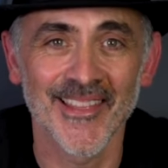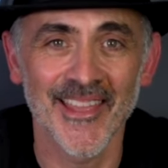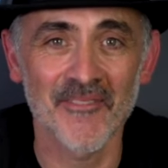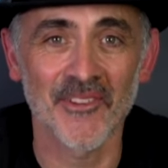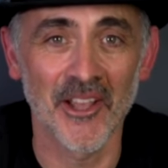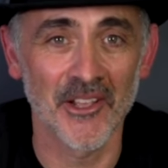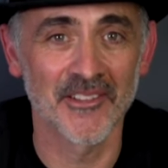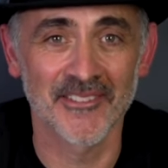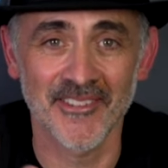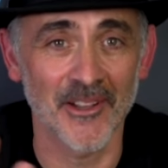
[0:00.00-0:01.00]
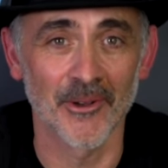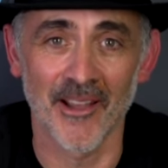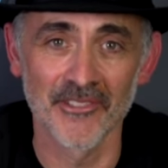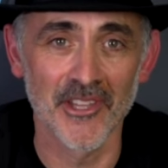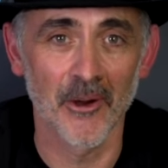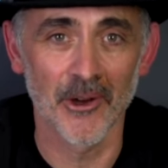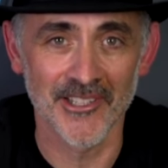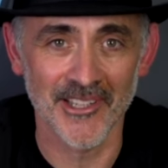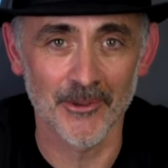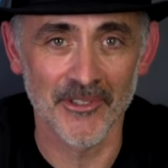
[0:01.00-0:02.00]
even though you still have no
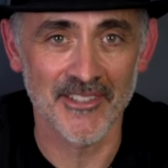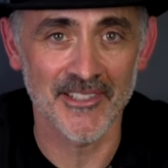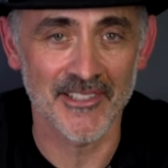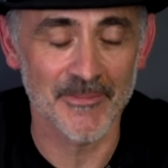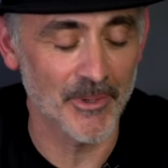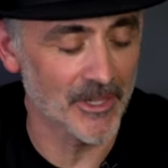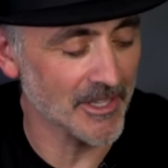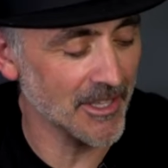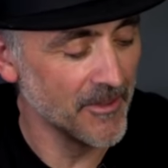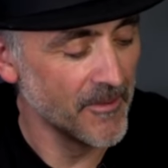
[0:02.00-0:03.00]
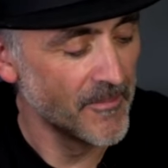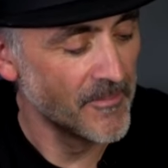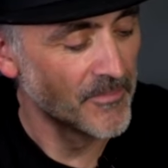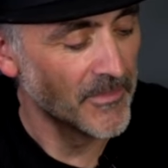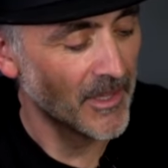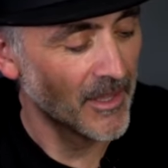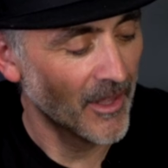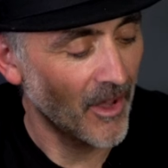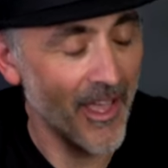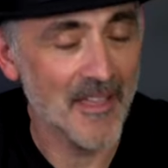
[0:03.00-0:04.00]
idea what's in this book,
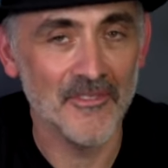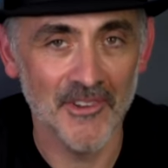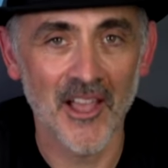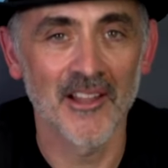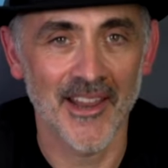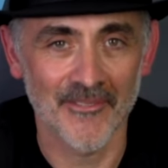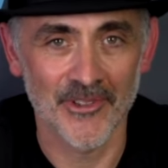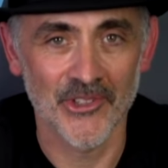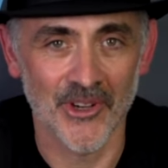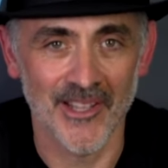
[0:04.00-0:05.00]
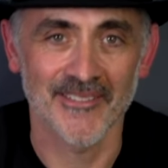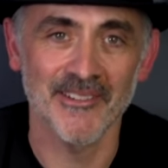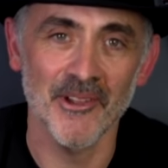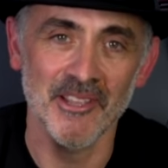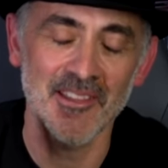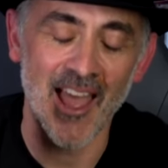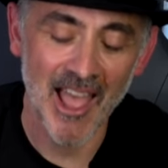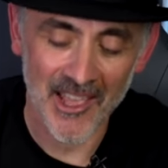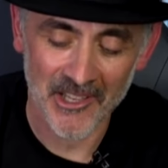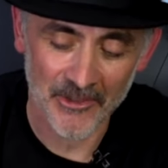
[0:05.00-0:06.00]
I have learned every trick, so I can
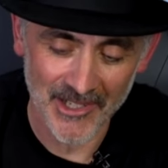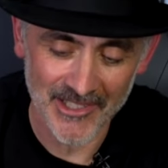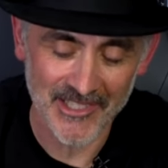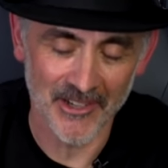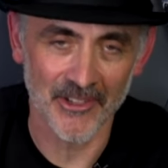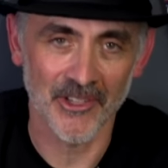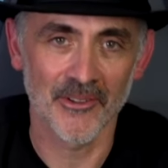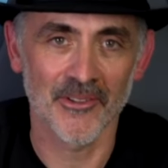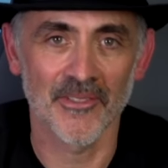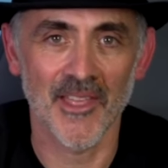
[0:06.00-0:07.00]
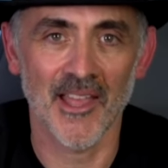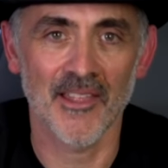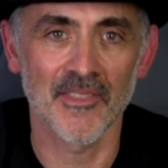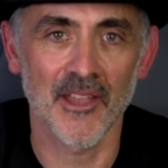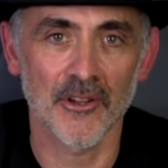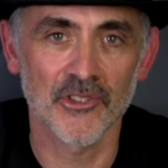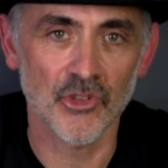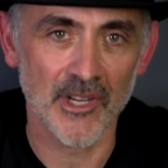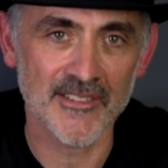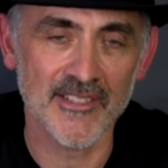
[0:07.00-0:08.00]
accurately tell you that there are
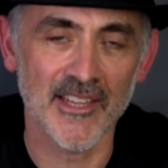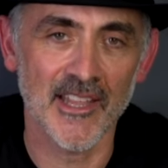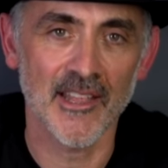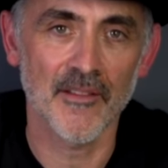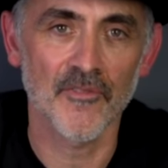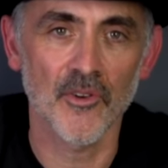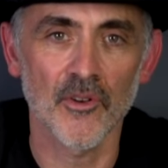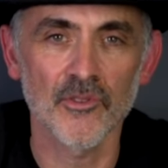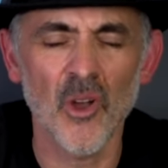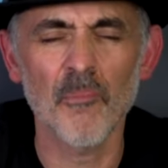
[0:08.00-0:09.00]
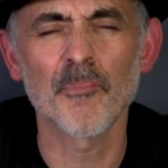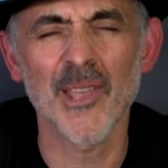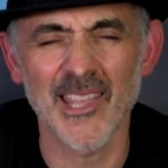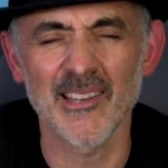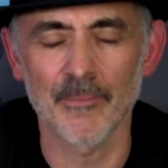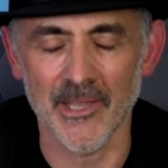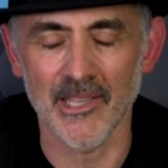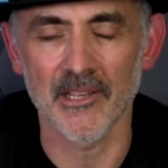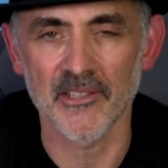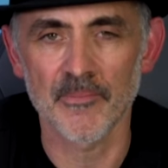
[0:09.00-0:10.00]
tricks in here for not beginner
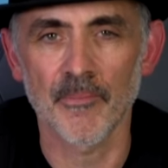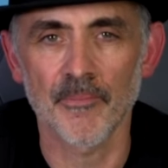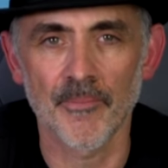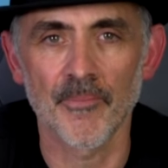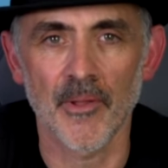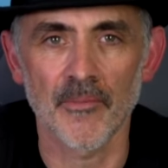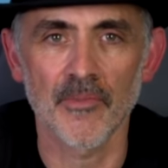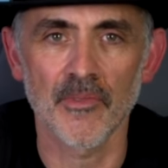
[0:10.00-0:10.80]
beginners, but but